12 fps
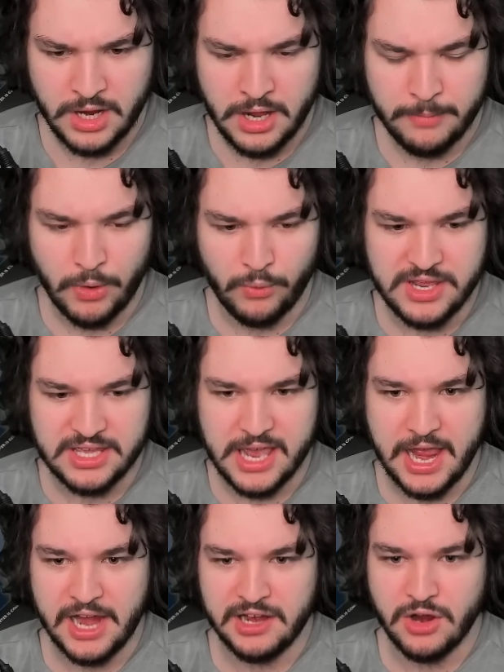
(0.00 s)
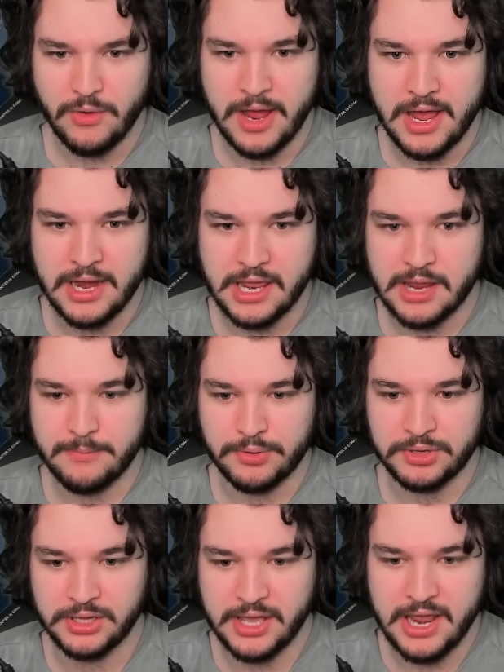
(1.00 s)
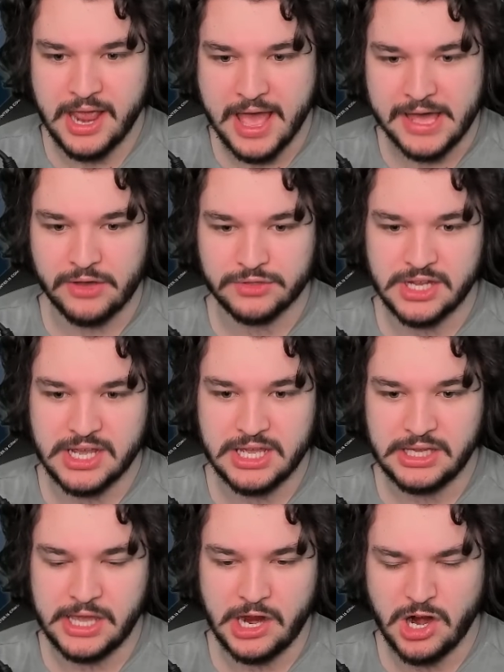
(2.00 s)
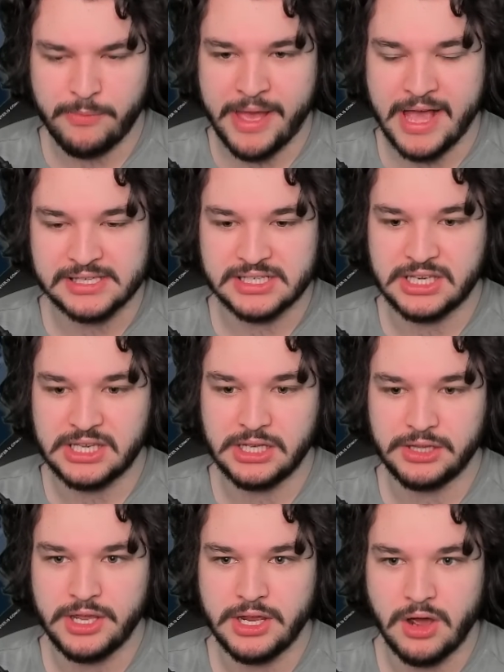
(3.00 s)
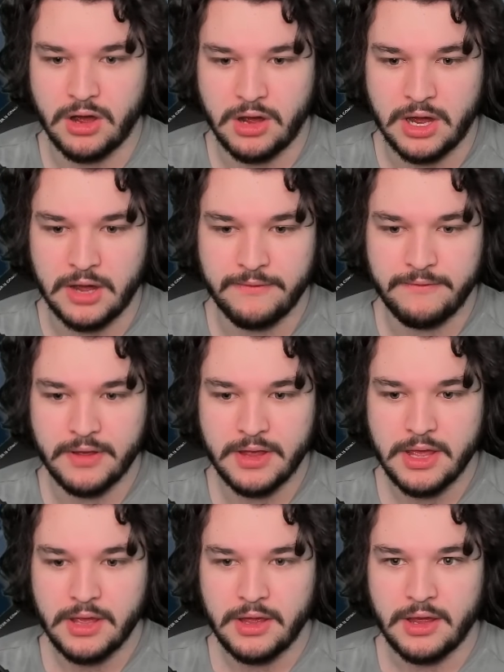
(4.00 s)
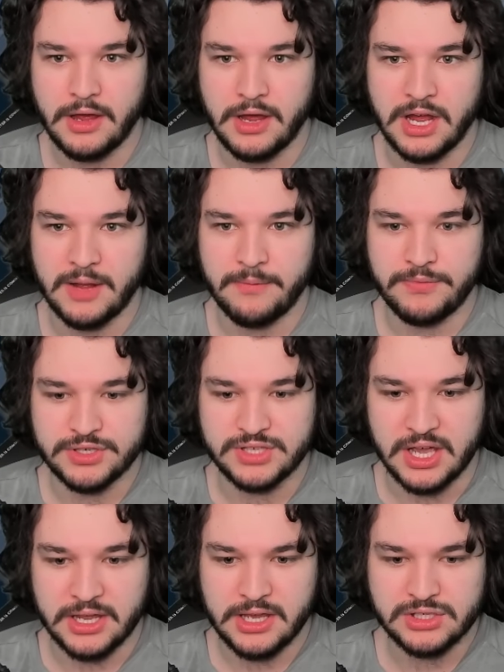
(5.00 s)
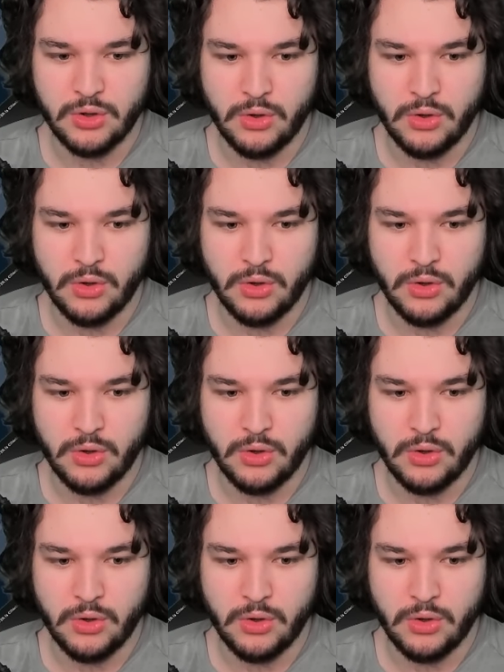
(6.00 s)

But we can go ahead and play out a Karabast, killing off the Zuckuss.